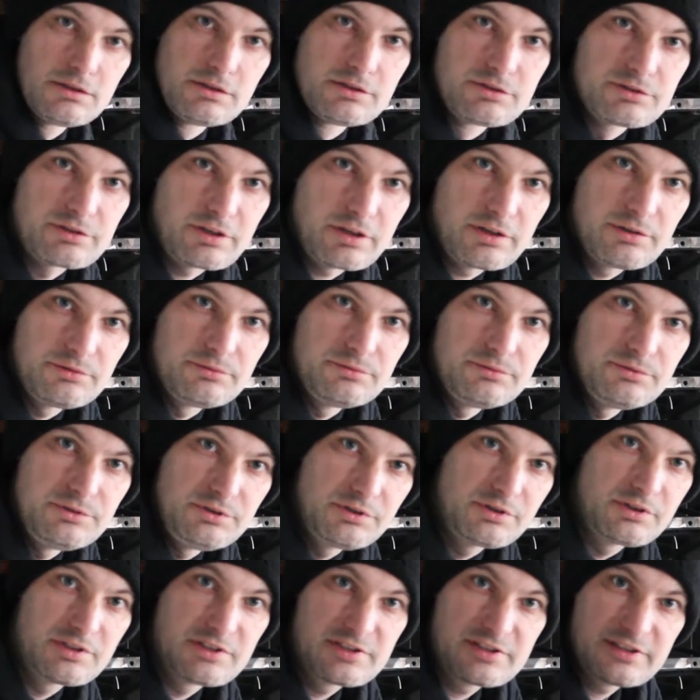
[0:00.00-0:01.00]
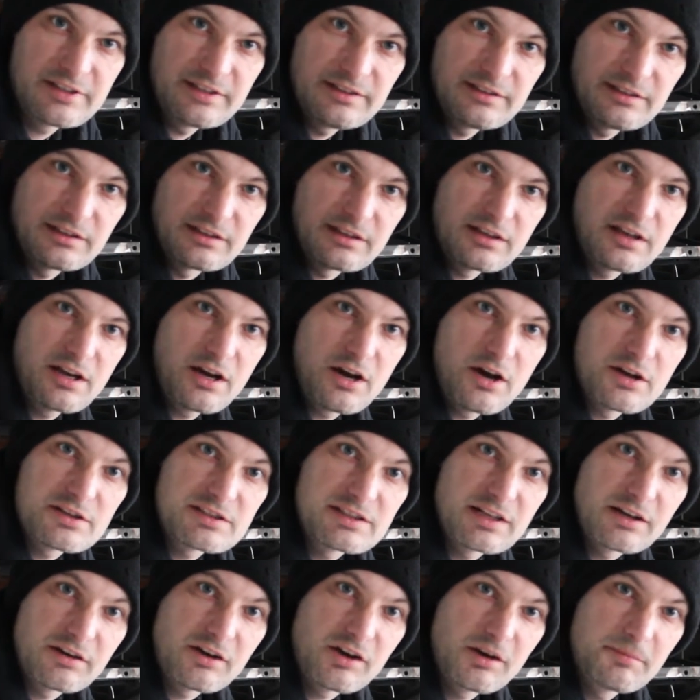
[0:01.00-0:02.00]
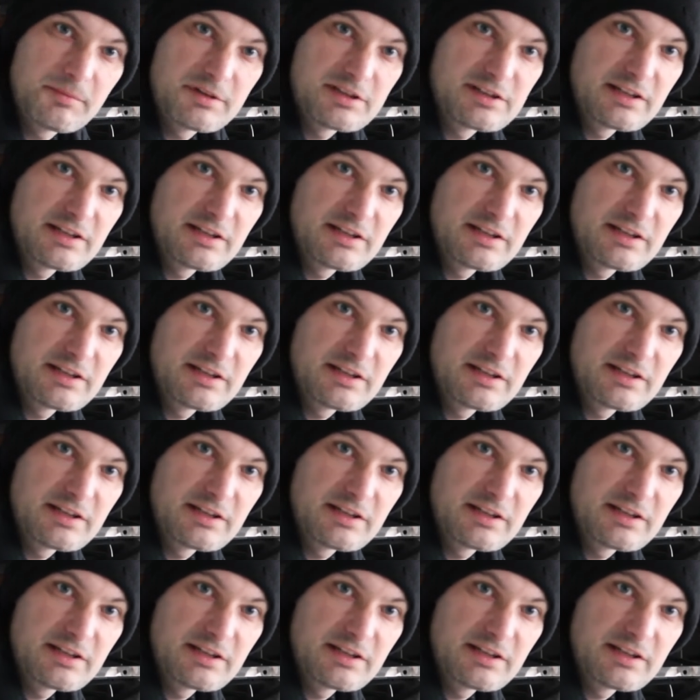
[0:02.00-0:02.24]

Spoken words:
So you can see that the car's now coming